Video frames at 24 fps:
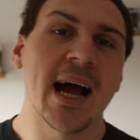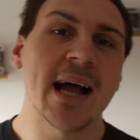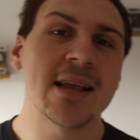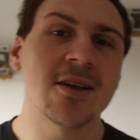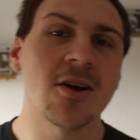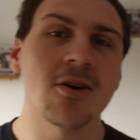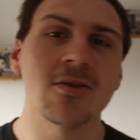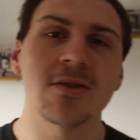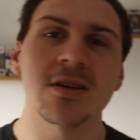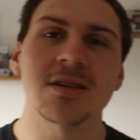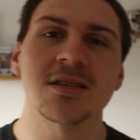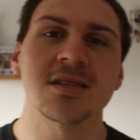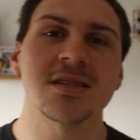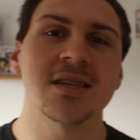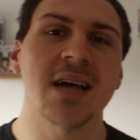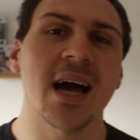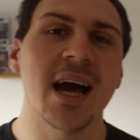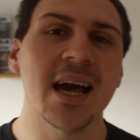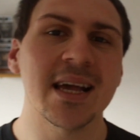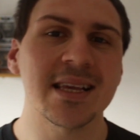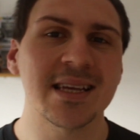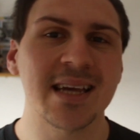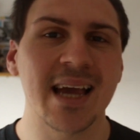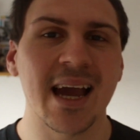and all the
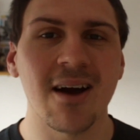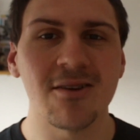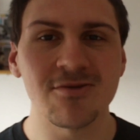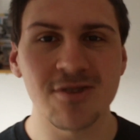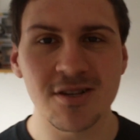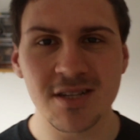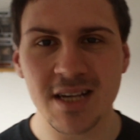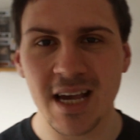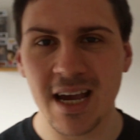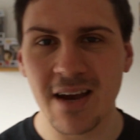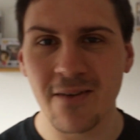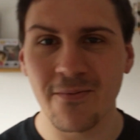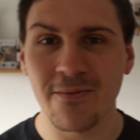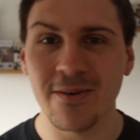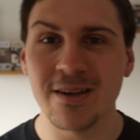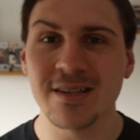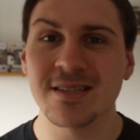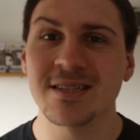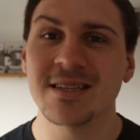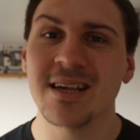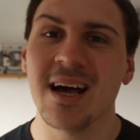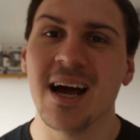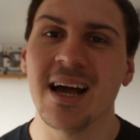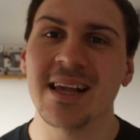side characters. Every
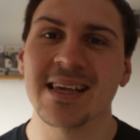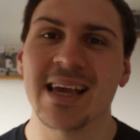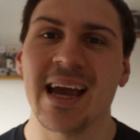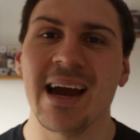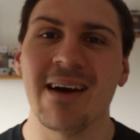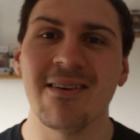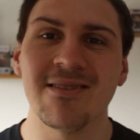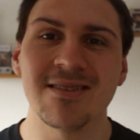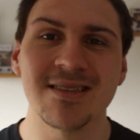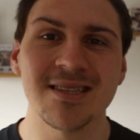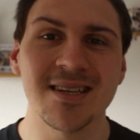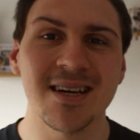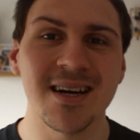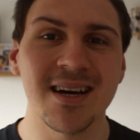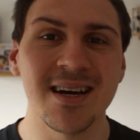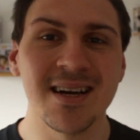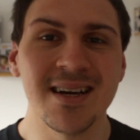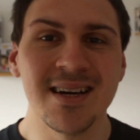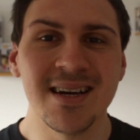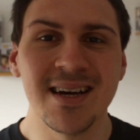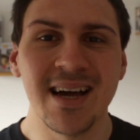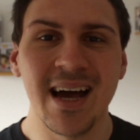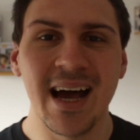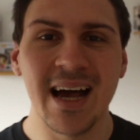side character
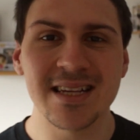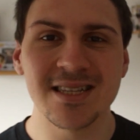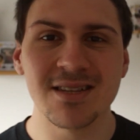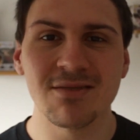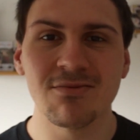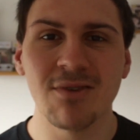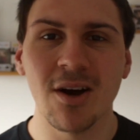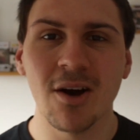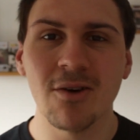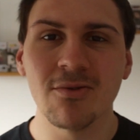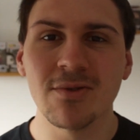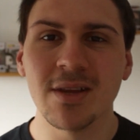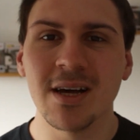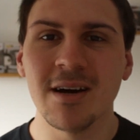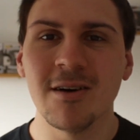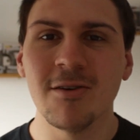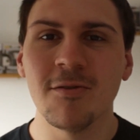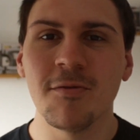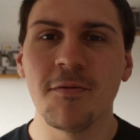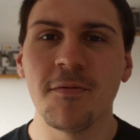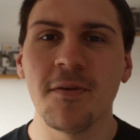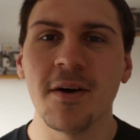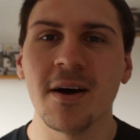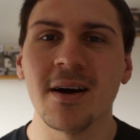has their own little
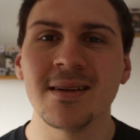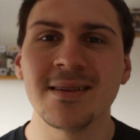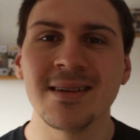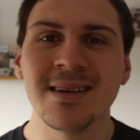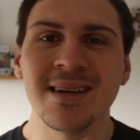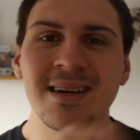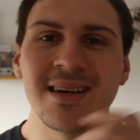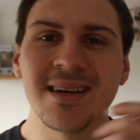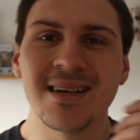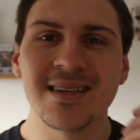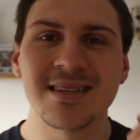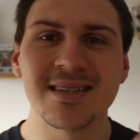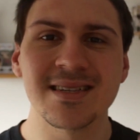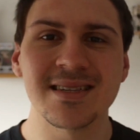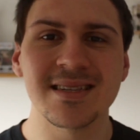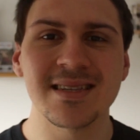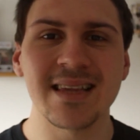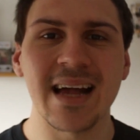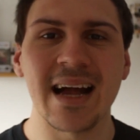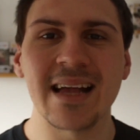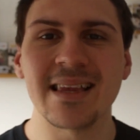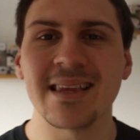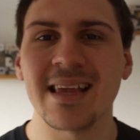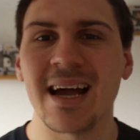fun
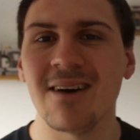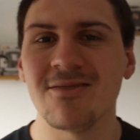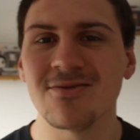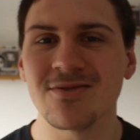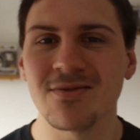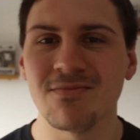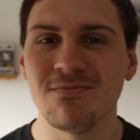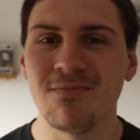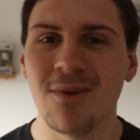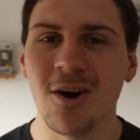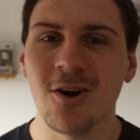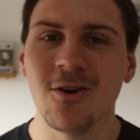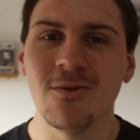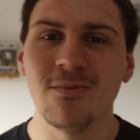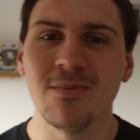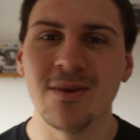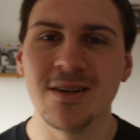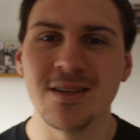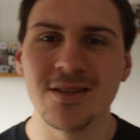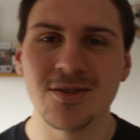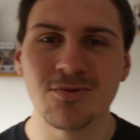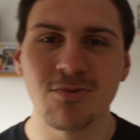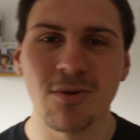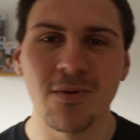standout
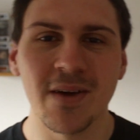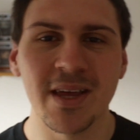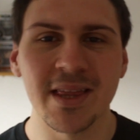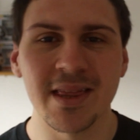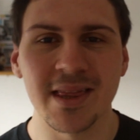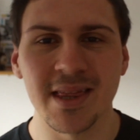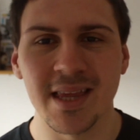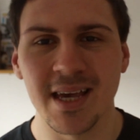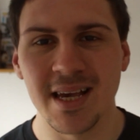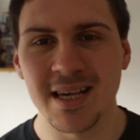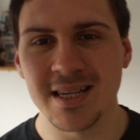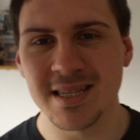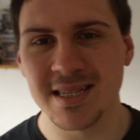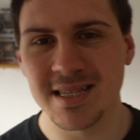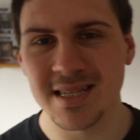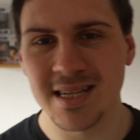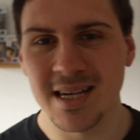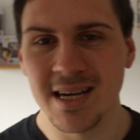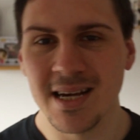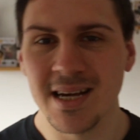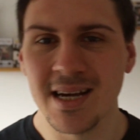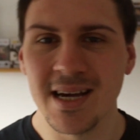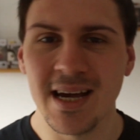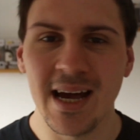moment within this.
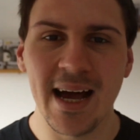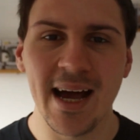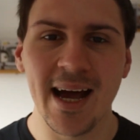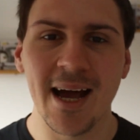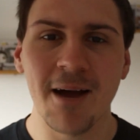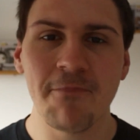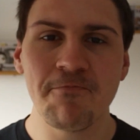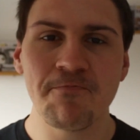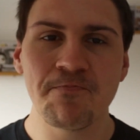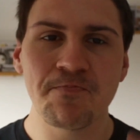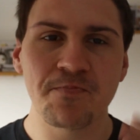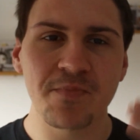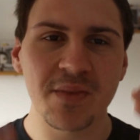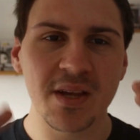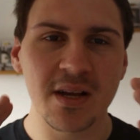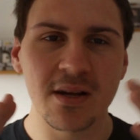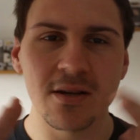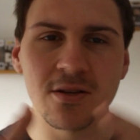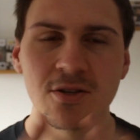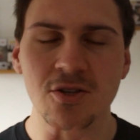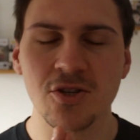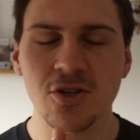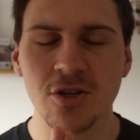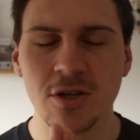
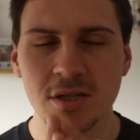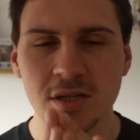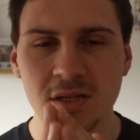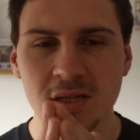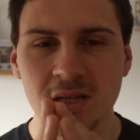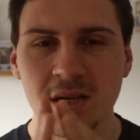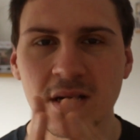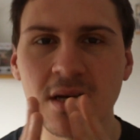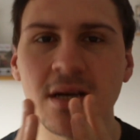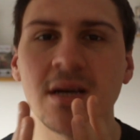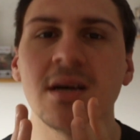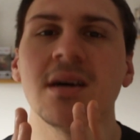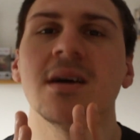Just